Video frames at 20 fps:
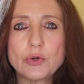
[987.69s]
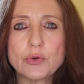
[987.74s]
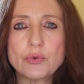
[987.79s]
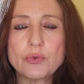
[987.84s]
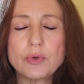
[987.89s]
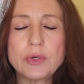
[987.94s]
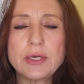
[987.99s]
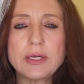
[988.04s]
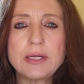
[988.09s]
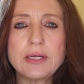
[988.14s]

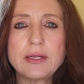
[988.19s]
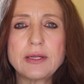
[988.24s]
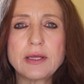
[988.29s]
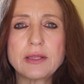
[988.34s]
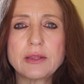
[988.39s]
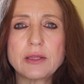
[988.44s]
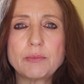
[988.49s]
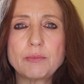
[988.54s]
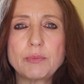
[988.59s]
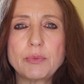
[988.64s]
Really
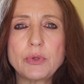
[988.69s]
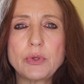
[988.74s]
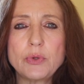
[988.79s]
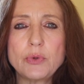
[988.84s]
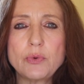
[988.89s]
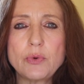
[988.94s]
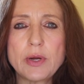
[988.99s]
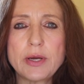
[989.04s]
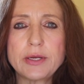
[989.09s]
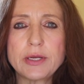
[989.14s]
let the
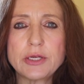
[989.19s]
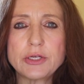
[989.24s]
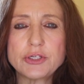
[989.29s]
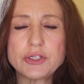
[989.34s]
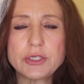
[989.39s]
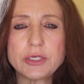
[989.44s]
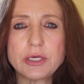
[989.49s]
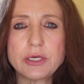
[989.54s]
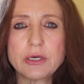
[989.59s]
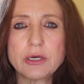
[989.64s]
blue
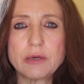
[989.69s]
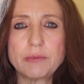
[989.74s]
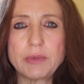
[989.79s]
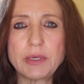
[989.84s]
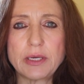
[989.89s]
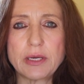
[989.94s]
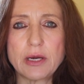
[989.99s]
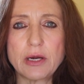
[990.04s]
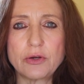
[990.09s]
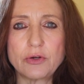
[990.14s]
energy
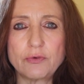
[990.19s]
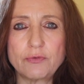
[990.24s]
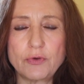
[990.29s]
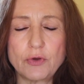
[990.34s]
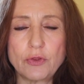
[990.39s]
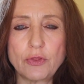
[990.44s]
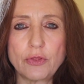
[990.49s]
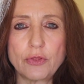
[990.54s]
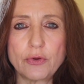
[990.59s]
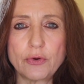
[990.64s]
coming out of
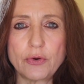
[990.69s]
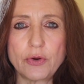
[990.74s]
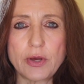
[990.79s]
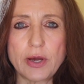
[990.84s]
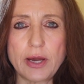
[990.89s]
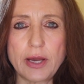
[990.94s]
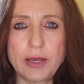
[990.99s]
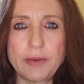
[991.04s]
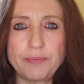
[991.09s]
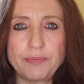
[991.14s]
your third
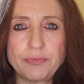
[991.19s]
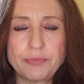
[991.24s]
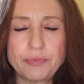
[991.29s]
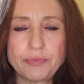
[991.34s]
eye.